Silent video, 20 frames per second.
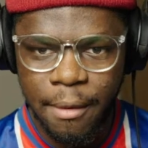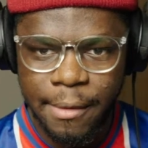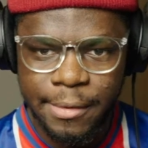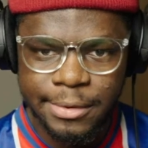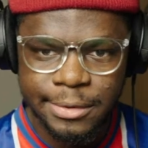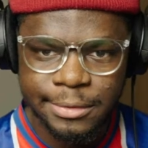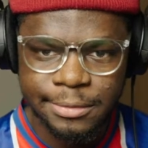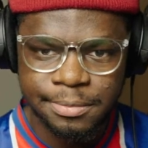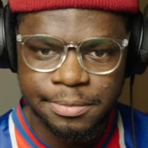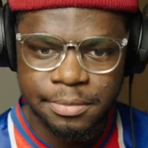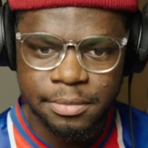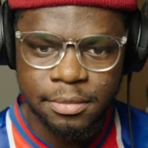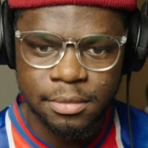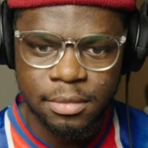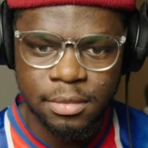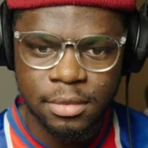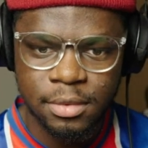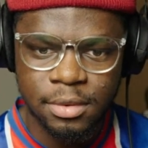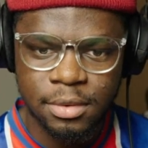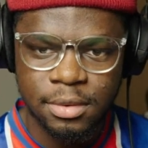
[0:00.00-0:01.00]
Hakimi on the right,
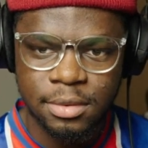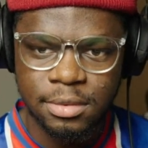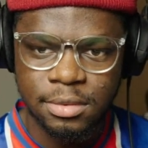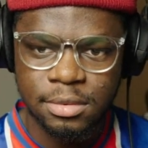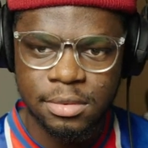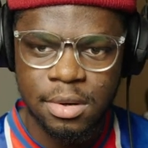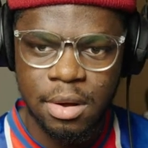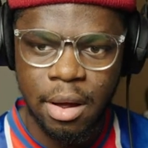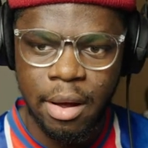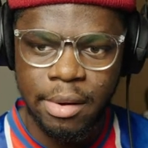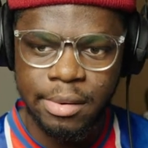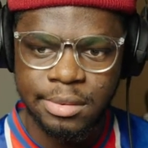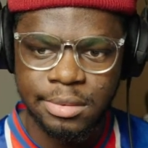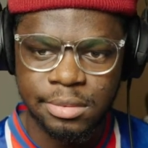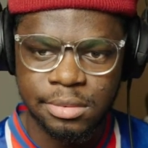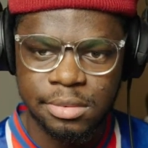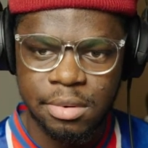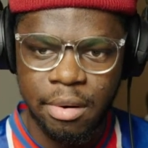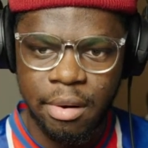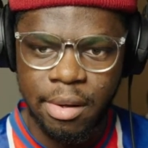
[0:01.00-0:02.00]
and this is
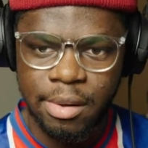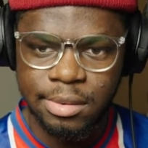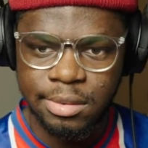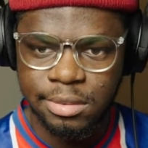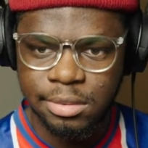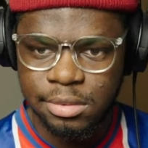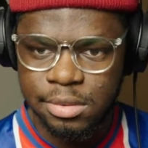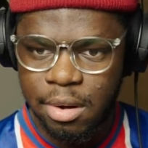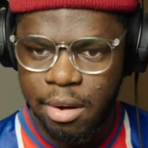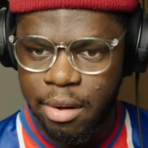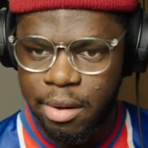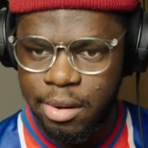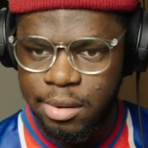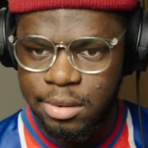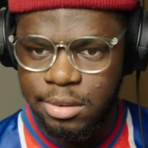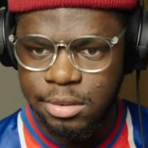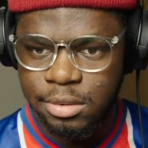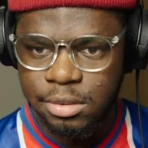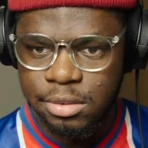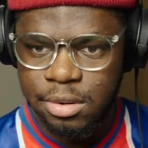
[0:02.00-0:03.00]
Hakimi on the
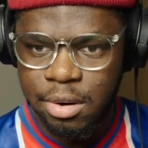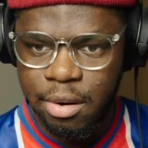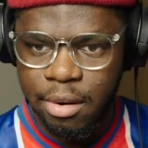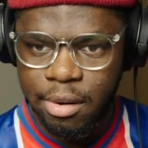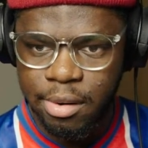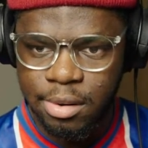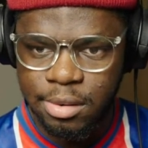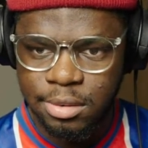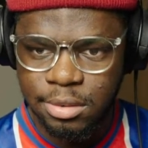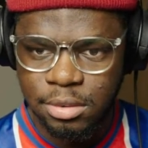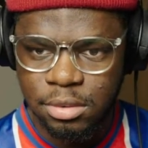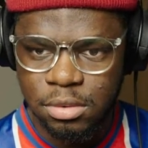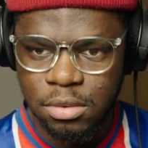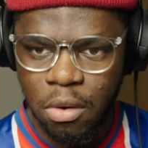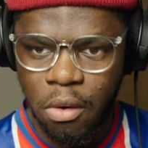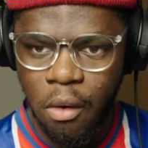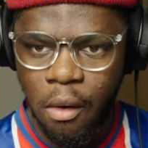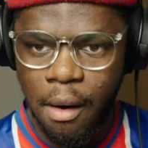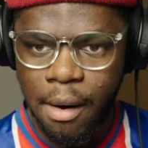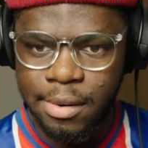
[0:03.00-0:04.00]
ball.
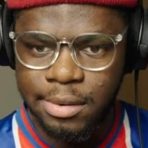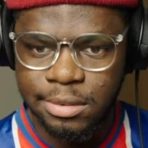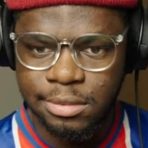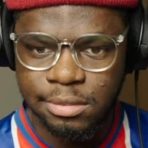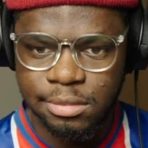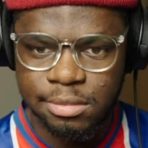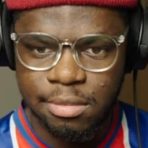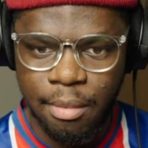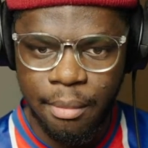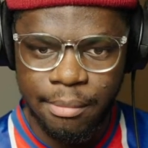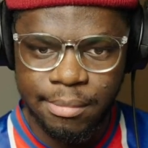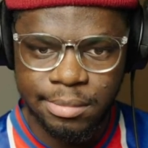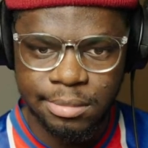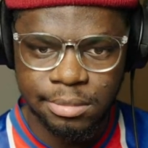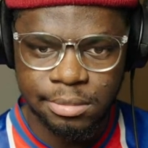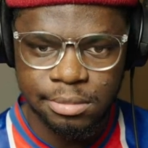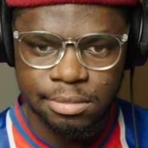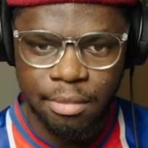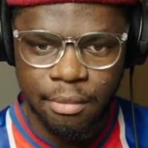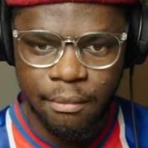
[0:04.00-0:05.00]
Cross floated
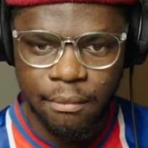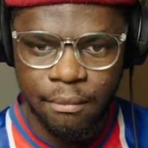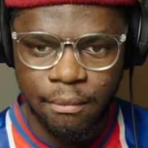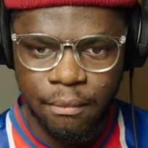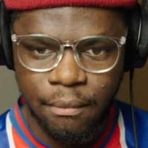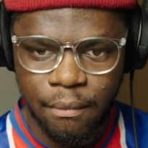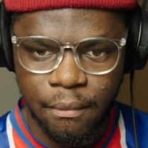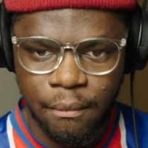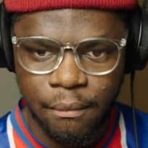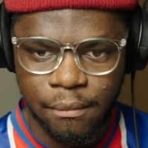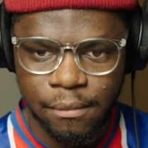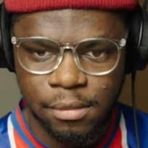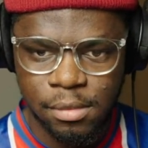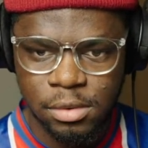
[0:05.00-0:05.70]
into the middle, brought